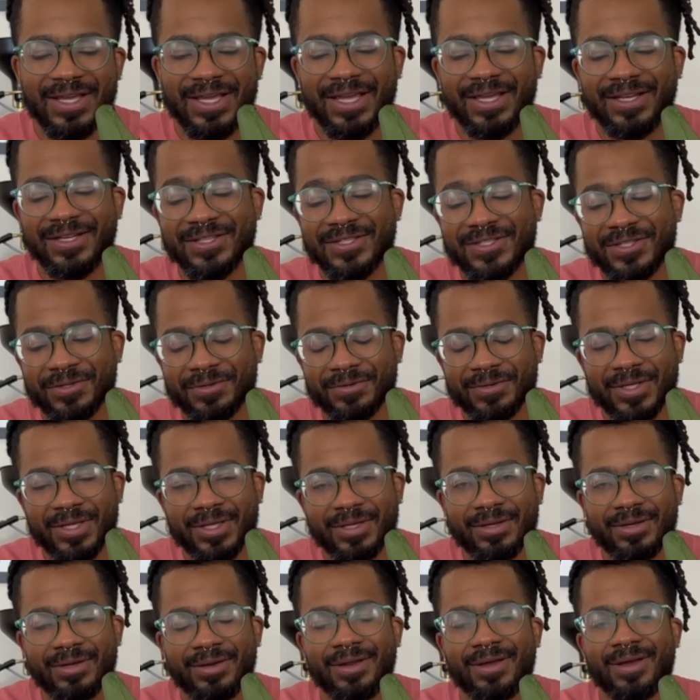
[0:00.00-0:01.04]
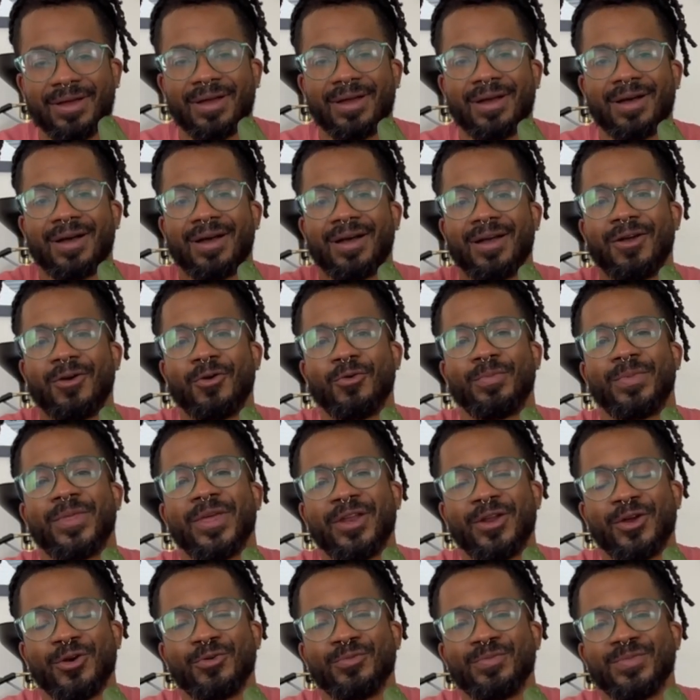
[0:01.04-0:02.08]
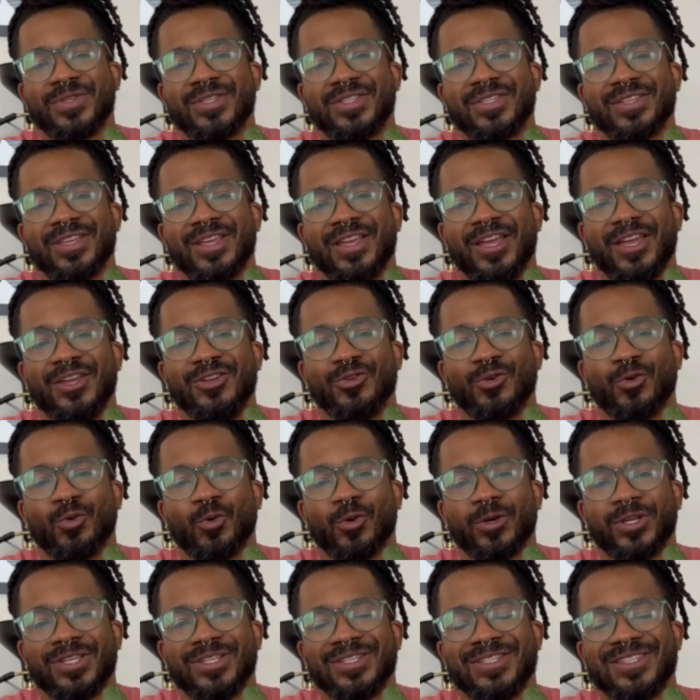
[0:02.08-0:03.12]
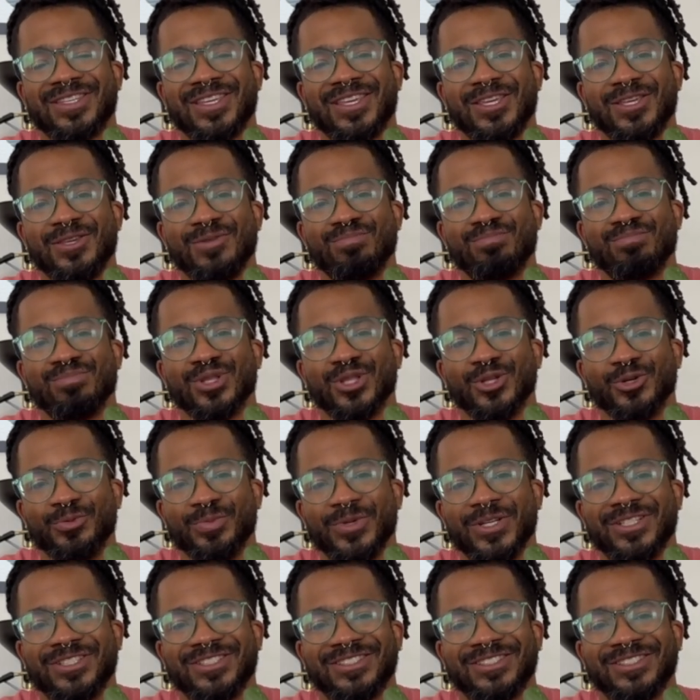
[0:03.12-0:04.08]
And until then, I hope that helps and your orchids keep blooming.